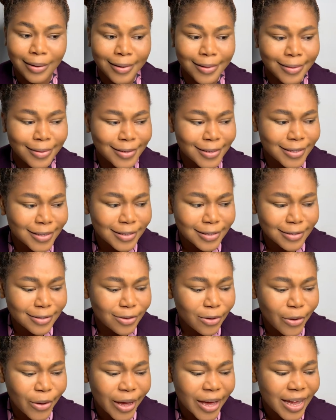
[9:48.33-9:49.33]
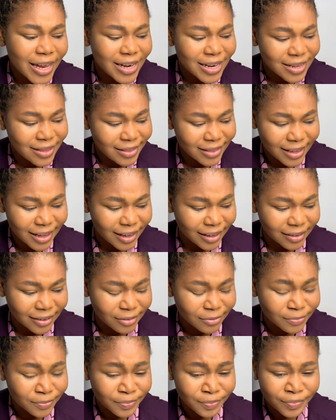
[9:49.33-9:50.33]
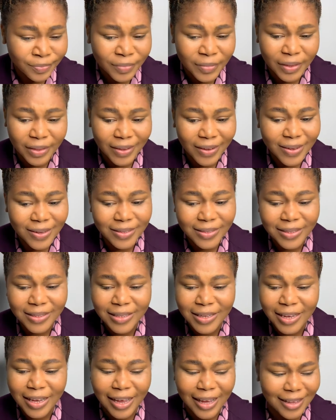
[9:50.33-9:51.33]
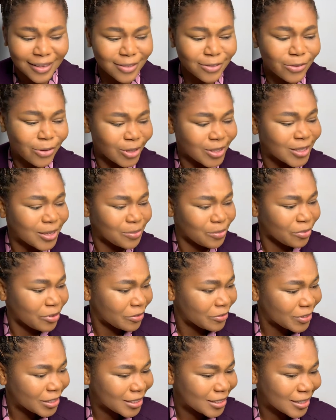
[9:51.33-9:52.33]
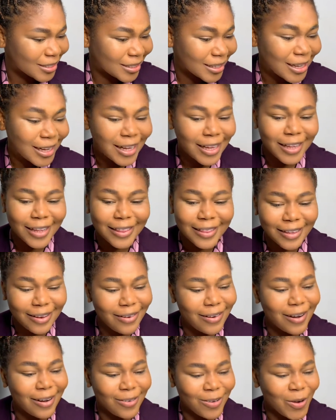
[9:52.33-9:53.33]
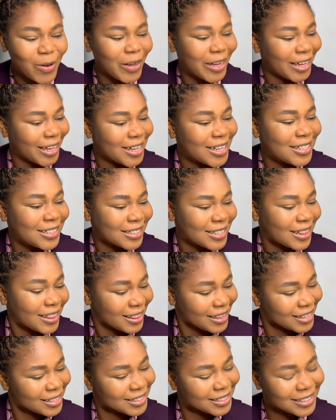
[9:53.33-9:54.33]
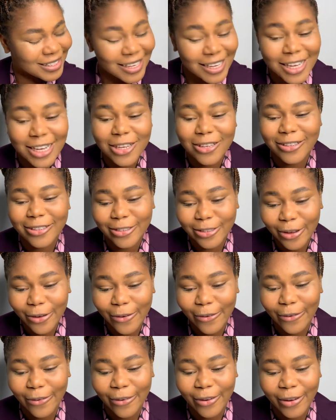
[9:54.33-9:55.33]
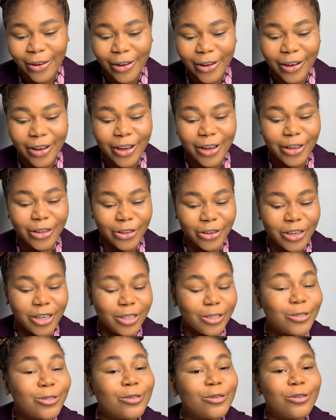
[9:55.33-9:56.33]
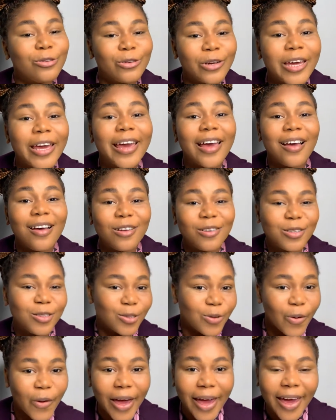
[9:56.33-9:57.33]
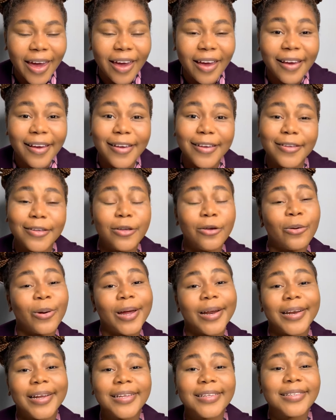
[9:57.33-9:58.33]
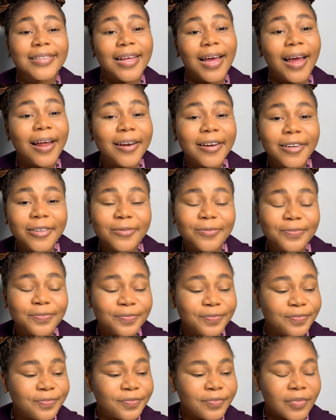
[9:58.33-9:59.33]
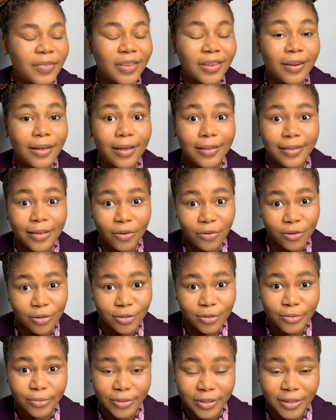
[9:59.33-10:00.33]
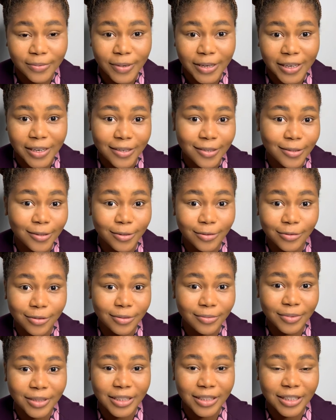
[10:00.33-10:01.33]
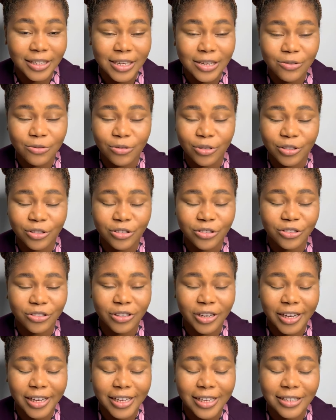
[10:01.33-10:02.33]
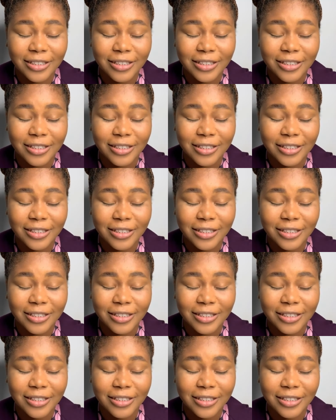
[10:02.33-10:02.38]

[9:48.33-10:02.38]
this is not anything, this is not a profession, there are no gains in this. So you need to look elsewhere You understand? That was what my daddy told me. He